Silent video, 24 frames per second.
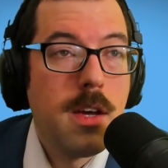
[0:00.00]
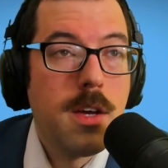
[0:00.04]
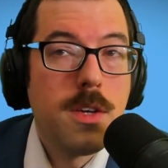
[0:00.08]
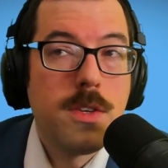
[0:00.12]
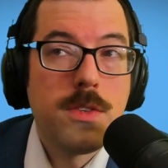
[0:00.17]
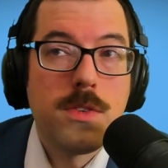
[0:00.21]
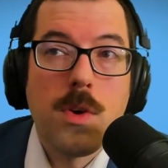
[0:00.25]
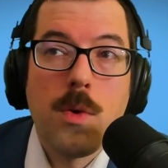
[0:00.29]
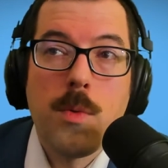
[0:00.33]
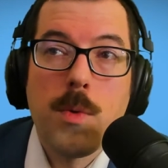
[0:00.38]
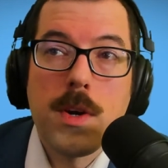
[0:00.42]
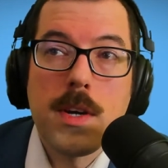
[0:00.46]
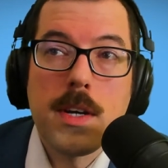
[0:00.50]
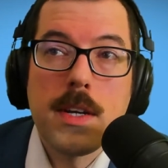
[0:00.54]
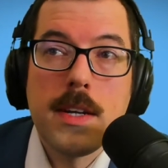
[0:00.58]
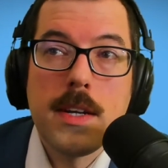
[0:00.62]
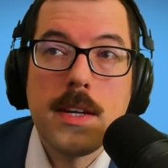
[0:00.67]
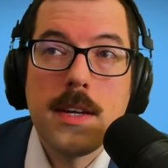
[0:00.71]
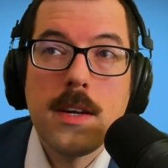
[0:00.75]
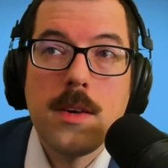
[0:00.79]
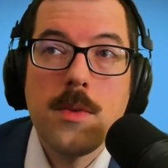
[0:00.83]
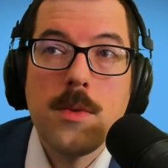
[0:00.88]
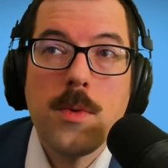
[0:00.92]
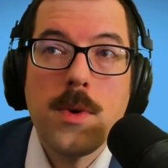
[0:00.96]
So we're
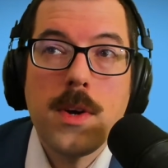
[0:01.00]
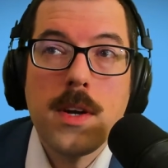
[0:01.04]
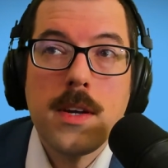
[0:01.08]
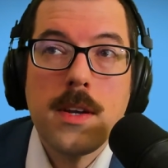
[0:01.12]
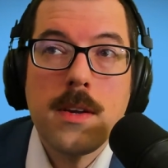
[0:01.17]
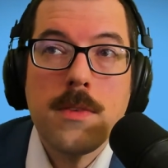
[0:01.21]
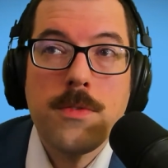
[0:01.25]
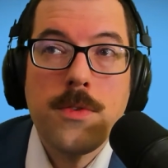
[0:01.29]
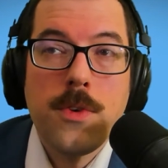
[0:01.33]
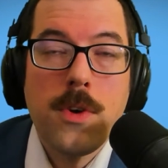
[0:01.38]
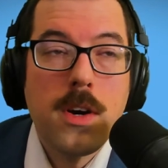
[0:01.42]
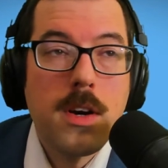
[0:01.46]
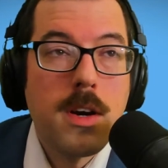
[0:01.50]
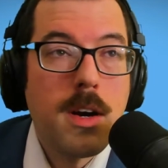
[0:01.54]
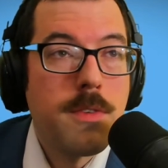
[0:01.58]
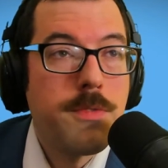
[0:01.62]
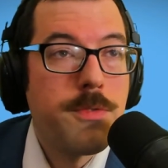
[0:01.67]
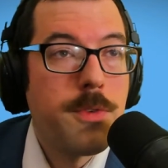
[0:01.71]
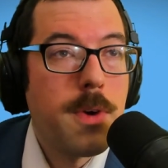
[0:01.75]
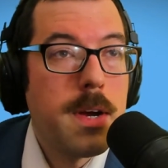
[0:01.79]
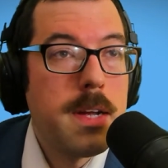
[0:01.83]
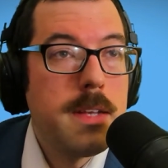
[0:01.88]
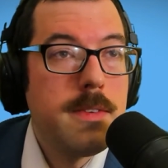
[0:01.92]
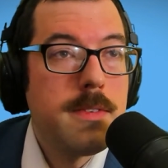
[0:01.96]
gonna for our
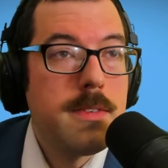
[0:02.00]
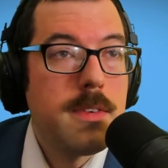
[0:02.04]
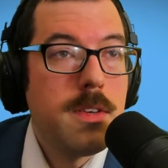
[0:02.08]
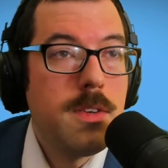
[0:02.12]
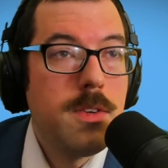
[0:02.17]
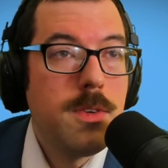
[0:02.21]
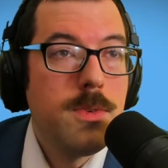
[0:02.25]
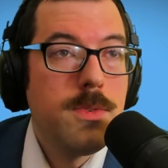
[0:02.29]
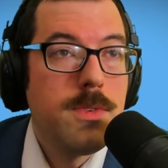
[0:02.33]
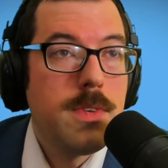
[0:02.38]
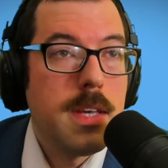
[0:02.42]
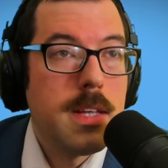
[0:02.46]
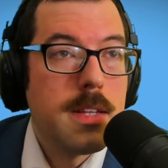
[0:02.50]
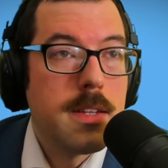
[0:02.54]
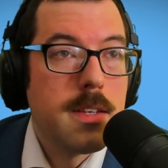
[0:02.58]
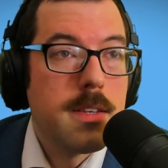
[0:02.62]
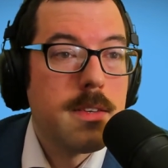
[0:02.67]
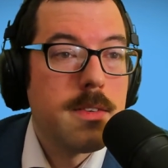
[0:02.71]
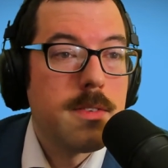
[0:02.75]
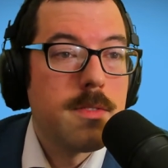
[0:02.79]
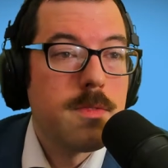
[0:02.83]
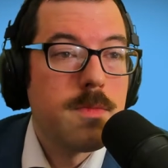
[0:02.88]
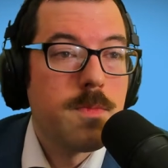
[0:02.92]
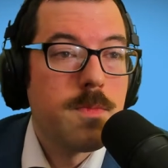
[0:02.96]
friends in New Zealand,
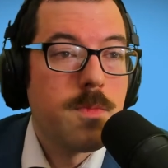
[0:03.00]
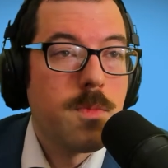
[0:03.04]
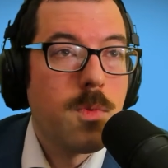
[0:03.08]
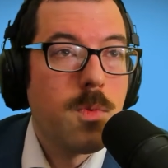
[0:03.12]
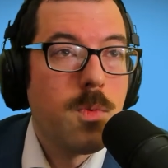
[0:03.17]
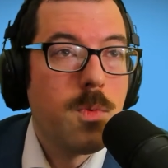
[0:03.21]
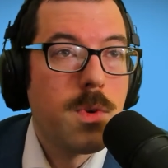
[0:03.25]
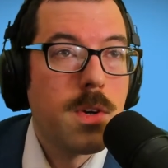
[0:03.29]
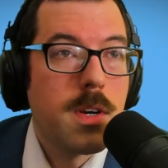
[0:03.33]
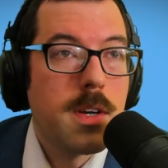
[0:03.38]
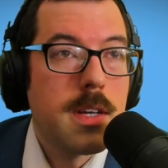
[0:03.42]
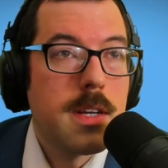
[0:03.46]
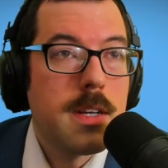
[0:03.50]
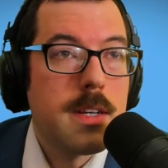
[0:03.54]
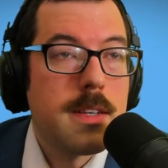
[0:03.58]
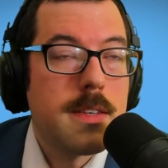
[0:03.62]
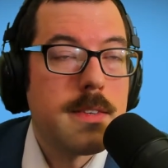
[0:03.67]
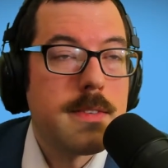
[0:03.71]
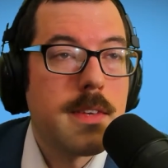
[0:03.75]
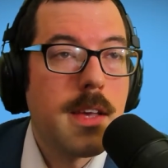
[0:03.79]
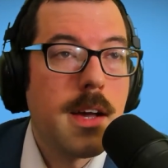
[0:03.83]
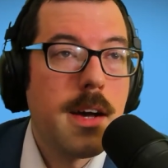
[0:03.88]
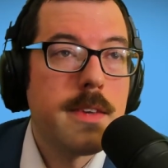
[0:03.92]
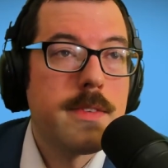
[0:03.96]
we're gonna
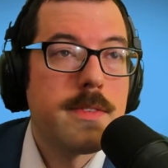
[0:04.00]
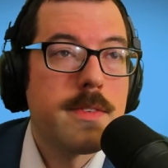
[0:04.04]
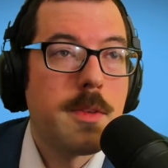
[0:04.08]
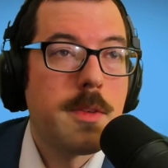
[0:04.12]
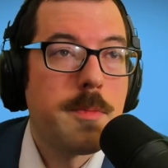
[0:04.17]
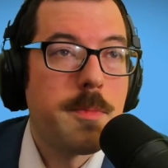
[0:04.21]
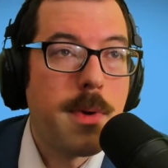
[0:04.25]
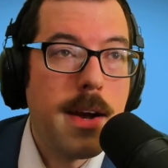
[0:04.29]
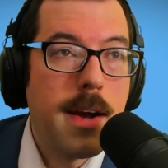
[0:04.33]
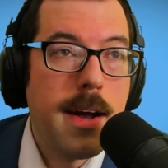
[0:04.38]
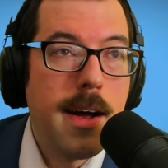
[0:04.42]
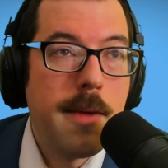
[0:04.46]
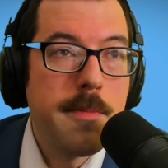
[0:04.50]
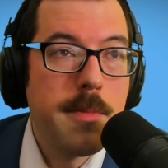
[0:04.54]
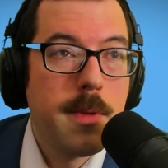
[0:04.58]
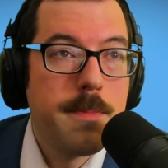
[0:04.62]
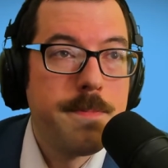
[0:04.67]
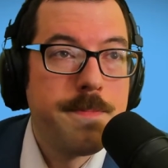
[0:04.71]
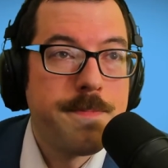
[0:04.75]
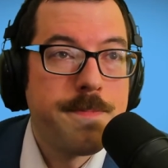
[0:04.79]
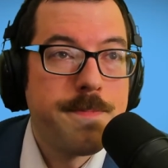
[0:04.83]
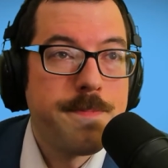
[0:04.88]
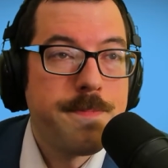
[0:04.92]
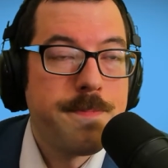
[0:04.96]
discuss the problem.